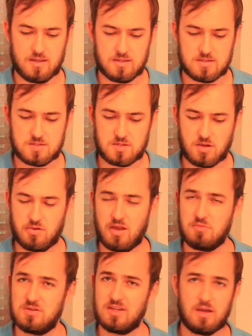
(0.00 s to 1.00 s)
So
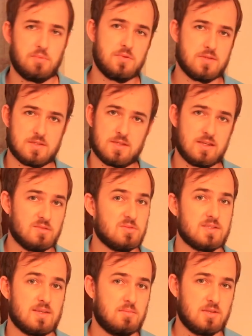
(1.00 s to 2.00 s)
I would couple this together
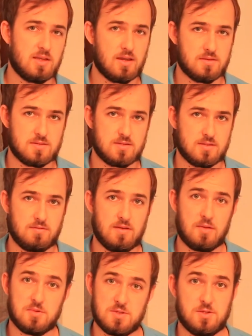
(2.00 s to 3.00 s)
with something else if
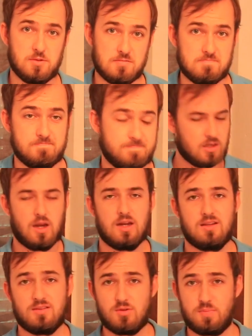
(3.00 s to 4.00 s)
I was you.
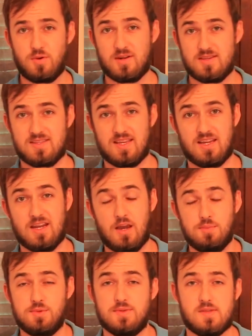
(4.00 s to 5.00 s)
Another apprentice that can
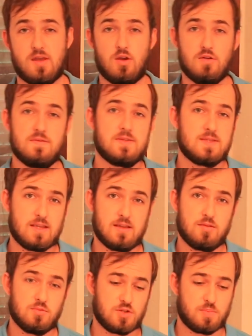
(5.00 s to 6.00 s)
help you is the
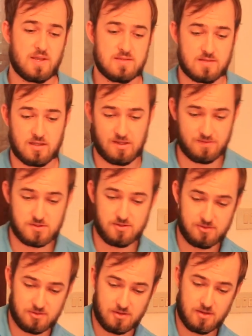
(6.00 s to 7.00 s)
overseer, which basically gives
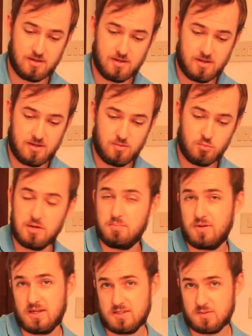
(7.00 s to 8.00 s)
you
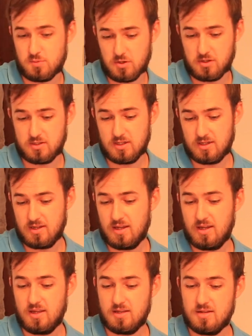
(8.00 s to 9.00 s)
1+ worker
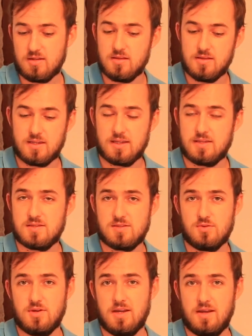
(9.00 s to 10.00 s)
at the king's
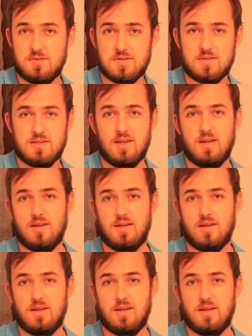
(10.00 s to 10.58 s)
storehouse.